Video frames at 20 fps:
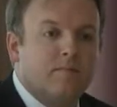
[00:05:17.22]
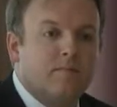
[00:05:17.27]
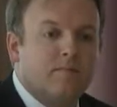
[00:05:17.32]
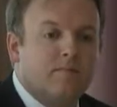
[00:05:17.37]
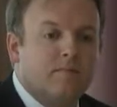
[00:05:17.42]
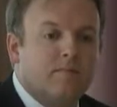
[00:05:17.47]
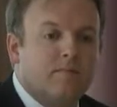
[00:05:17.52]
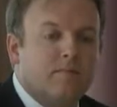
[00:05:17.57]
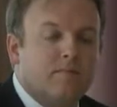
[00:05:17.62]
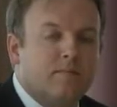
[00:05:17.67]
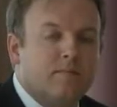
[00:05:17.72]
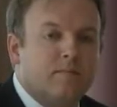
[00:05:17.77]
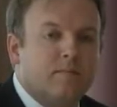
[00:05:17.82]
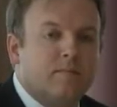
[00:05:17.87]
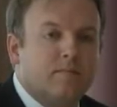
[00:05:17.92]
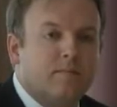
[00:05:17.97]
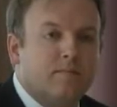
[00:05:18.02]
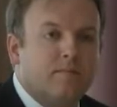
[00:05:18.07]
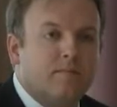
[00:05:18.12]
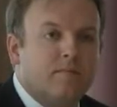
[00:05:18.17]

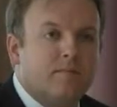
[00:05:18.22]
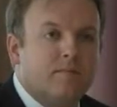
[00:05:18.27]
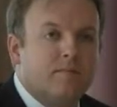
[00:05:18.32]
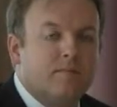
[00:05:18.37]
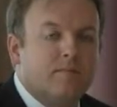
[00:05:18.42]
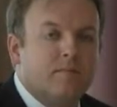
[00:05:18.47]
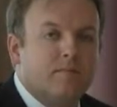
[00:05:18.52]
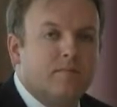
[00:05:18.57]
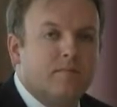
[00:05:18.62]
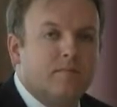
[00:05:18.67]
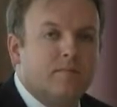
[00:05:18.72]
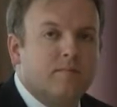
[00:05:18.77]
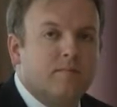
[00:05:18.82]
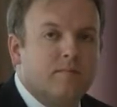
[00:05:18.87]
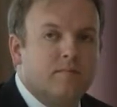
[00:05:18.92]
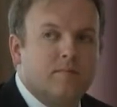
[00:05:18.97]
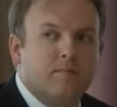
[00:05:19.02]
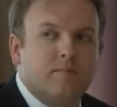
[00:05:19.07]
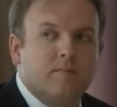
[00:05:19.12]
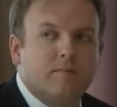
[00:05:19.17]

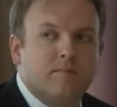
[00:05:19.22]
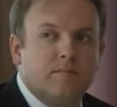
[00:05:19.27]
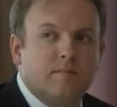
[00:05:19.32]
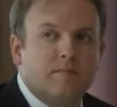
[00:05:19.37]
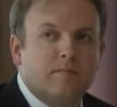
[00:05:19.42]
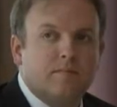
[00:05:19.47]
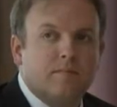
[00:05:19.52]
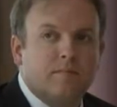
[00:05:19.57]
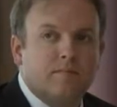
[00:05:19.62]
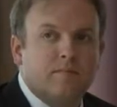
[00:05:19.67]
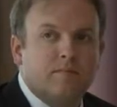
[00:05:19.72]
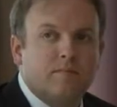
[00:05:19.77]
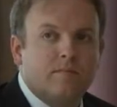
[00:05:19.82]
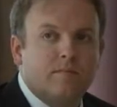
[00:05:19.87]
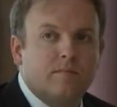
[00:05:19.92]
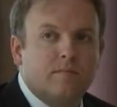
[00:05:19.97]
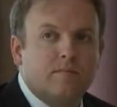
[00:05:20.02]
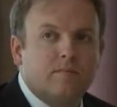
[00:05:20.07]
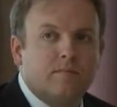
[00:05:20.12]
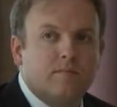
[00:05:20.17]

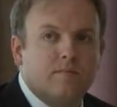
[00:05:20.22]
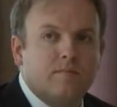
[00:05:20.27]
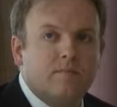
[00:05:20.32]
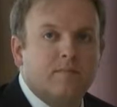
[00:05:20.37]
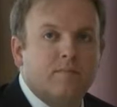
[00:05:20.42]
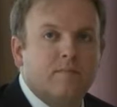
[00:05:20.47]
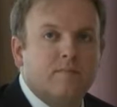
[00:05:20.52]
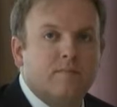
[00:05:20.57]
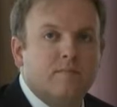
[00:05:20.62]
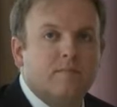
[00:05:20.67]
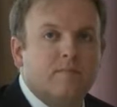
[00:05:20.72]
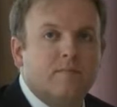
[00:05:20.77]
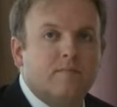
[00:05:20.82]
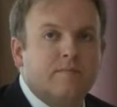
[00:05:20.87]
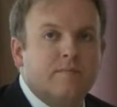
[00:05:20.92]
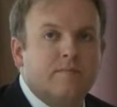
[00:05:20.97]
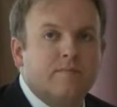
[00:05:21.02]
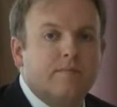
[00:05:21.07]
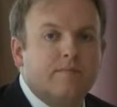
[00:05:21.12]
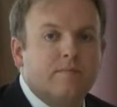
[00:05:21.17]

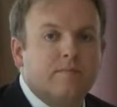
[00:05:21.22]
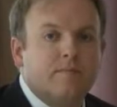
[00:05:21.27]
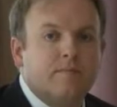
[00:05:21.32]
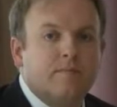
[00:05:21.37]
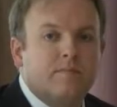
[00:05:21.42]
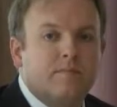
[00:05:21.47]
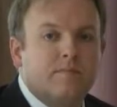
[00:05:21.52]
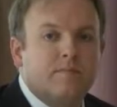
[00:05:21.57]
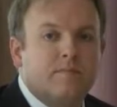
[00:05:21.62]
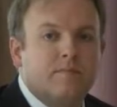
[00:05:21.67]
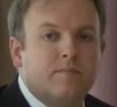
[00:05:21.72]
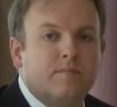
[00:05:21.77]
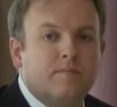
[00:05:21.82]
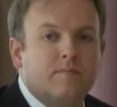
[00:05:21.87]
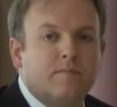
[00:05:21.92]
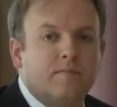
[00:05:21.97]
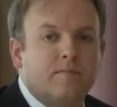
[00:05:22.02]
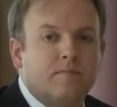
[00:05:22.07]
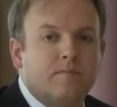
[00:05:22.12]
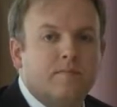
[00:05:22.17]

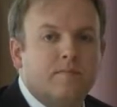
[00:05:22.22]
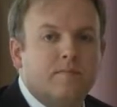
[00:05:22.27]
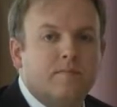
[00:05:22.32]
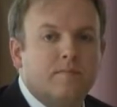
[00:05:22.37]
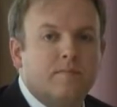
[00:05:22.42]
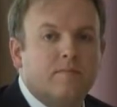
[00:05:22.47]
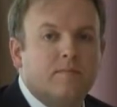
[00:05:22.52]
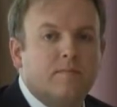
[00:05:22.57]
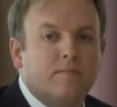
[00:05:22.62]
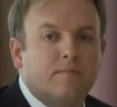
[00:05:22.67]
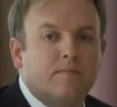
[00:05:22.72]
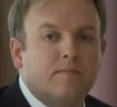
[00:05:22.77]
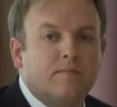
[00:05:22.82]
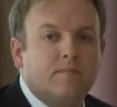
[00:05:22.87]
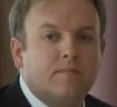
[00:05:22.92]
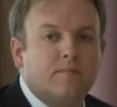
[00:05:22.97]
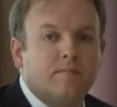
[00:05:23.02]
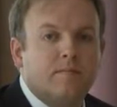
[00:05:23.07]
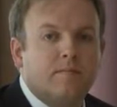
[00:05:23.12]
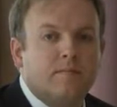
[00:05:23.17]

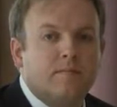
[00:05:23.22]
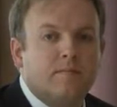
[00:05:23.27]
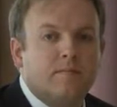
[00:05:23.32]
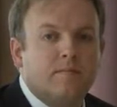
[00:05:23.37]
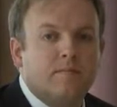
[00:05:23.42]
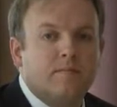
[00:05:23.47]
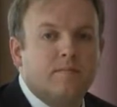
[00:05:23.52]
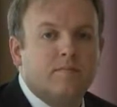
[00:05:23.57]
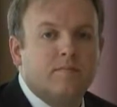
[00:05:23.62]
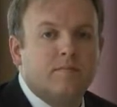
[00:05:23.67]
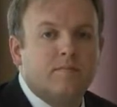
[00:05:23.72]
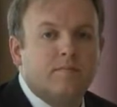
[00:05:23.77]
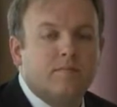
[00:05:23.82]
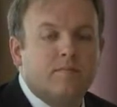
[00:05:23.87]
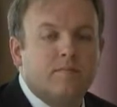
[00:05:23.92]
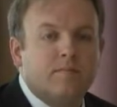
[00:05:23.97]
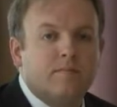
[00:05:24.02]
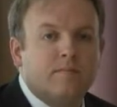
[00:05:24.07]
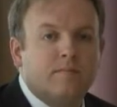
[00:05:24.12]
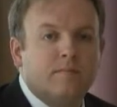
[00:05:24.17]

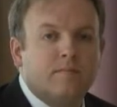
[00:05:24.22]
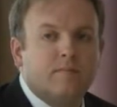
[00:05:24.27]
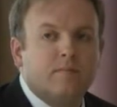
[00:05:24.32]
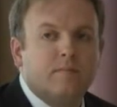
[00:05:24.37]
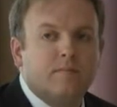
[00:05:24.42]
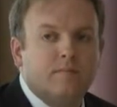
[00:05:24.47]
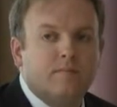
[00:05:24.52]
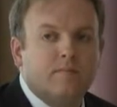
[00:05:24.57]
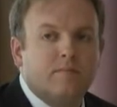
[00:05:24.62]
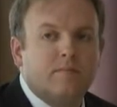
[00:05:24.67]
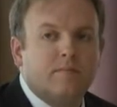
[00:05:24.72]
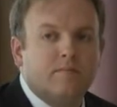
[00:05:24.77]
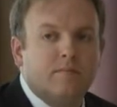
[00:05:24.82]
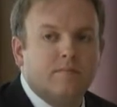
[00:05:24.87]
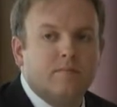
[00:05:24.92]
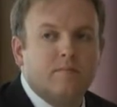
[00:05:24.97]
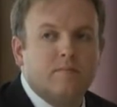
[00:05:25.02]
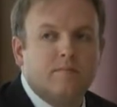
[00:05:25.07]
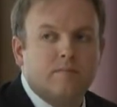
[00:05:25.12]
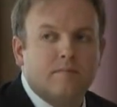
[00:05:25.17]
This person isn't speaking.